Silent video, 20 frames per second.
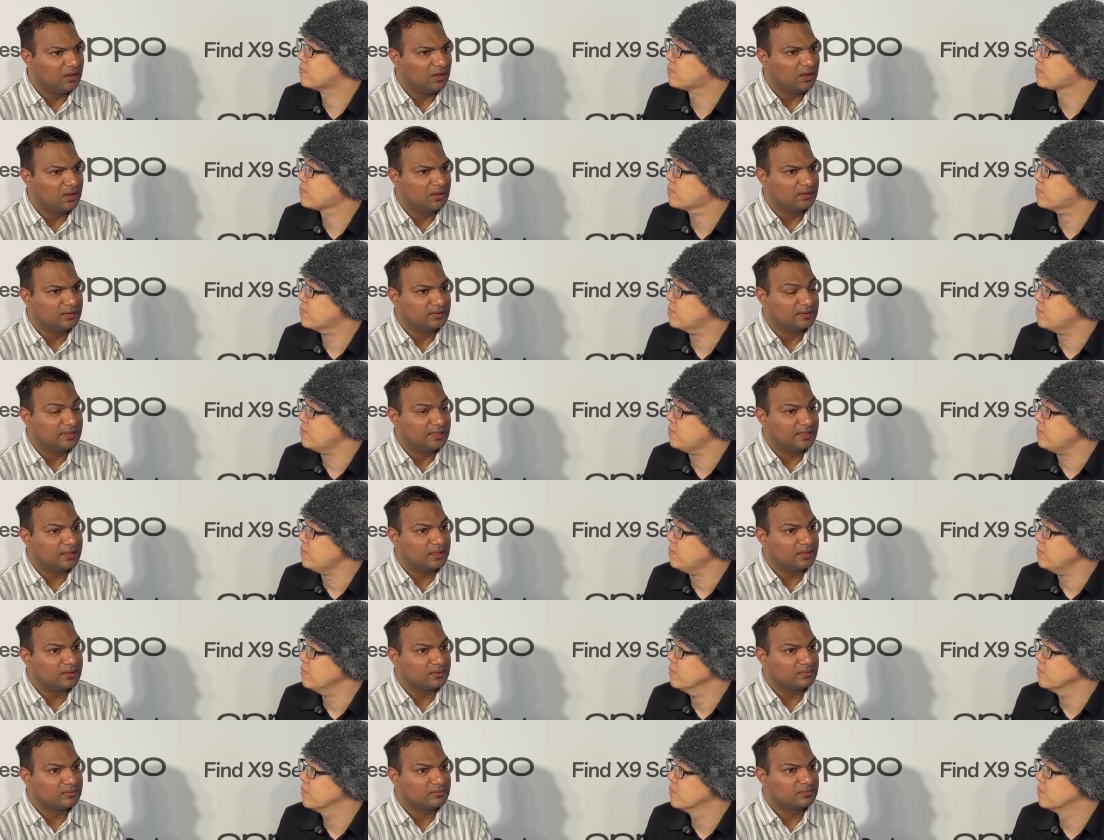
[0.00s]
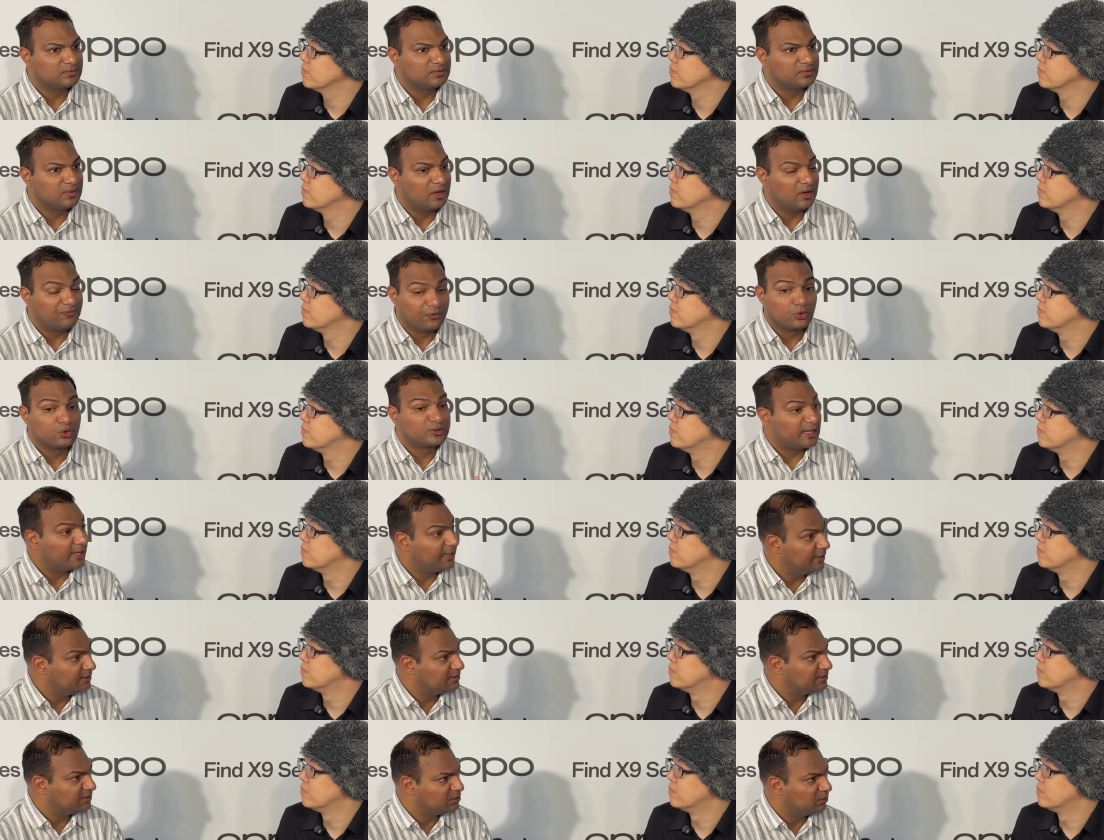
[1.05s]
Speaker 1: uh, there are a few
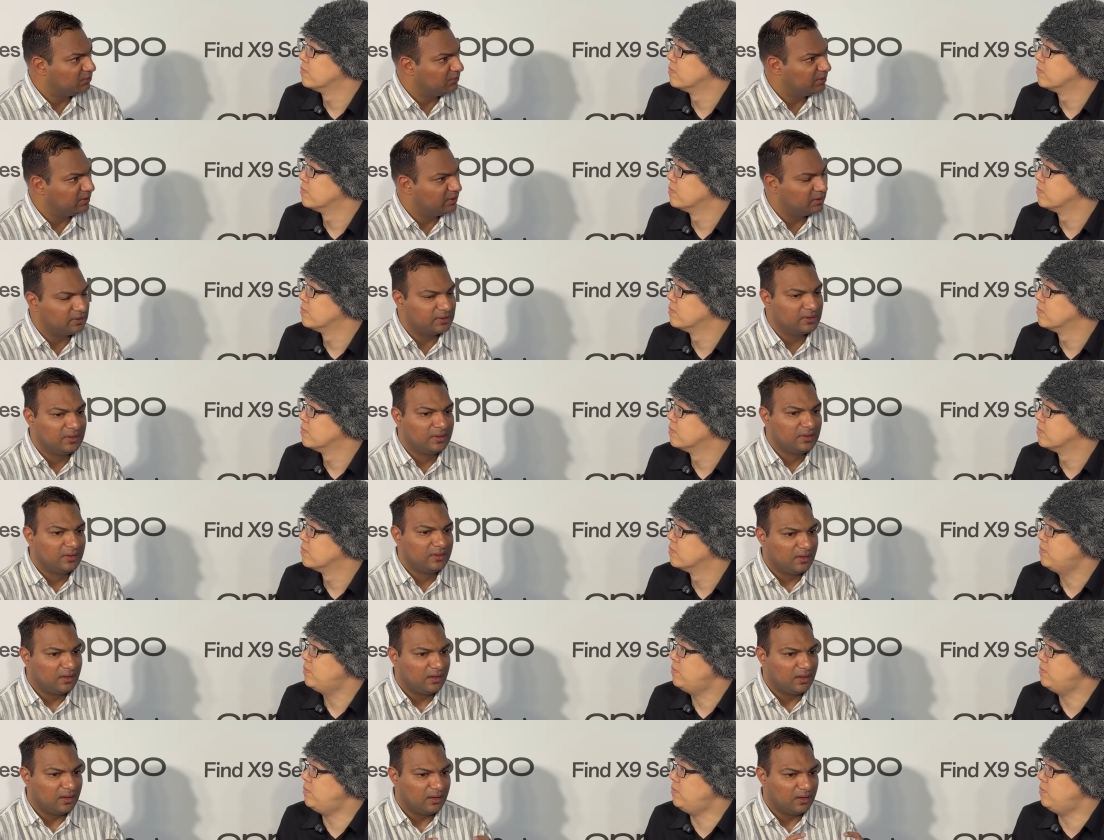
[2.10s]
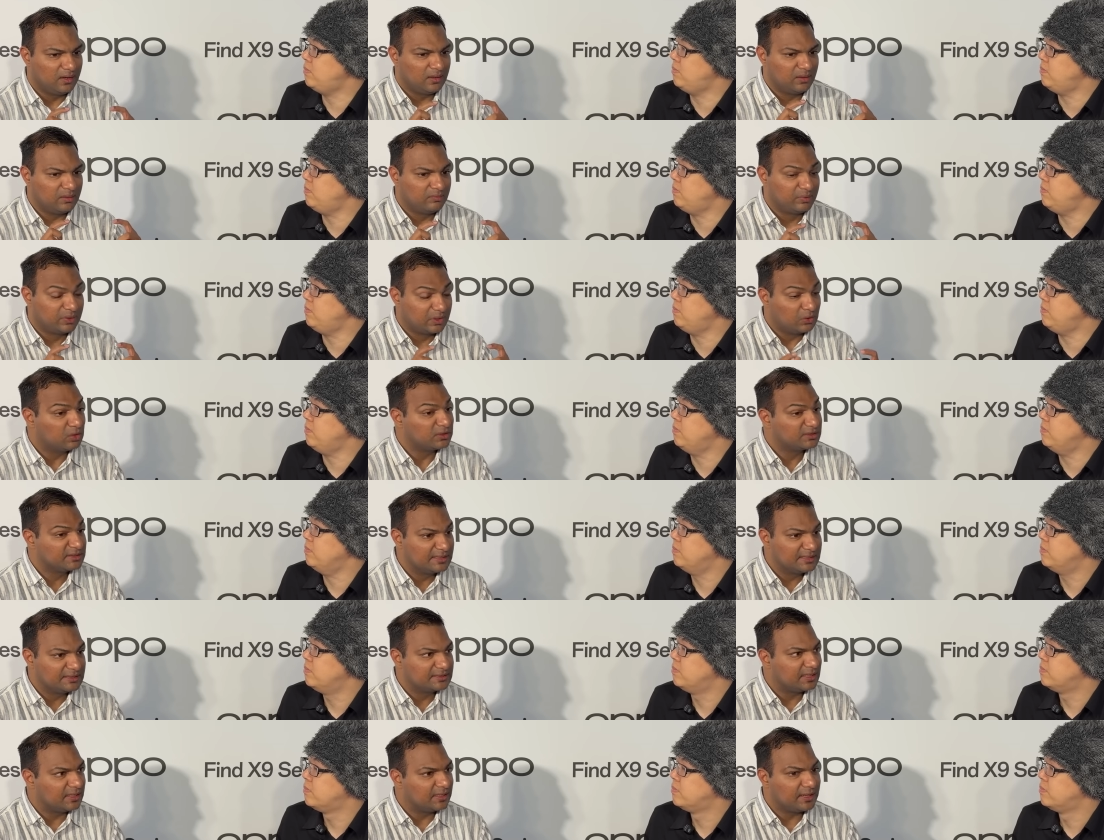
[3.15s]
challenges over here. Uh, because
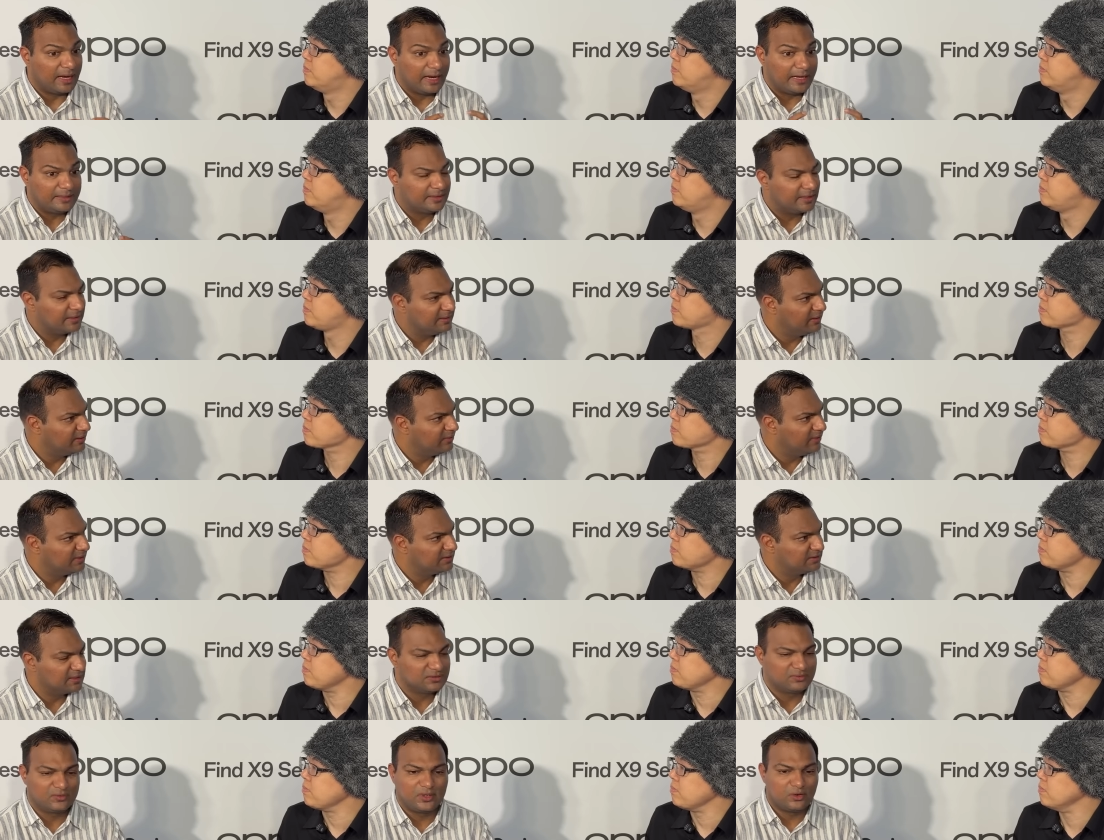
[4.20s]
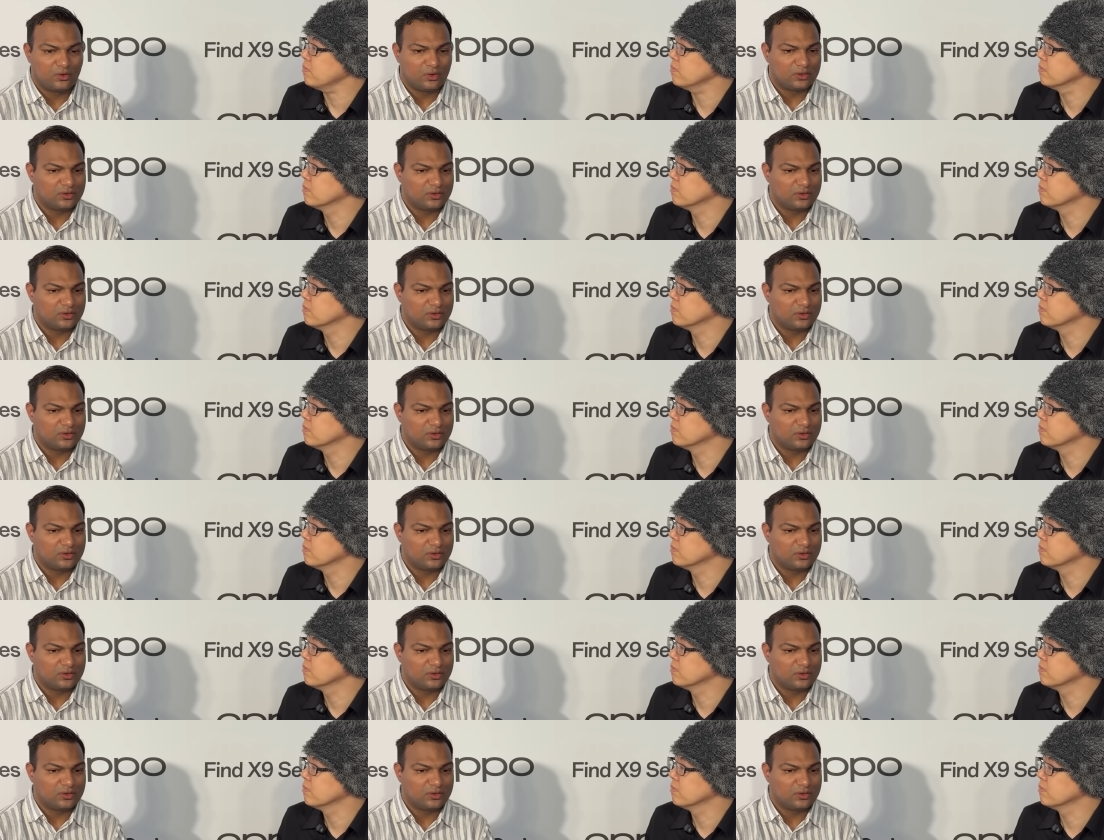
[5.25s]
these are handheld devices, we are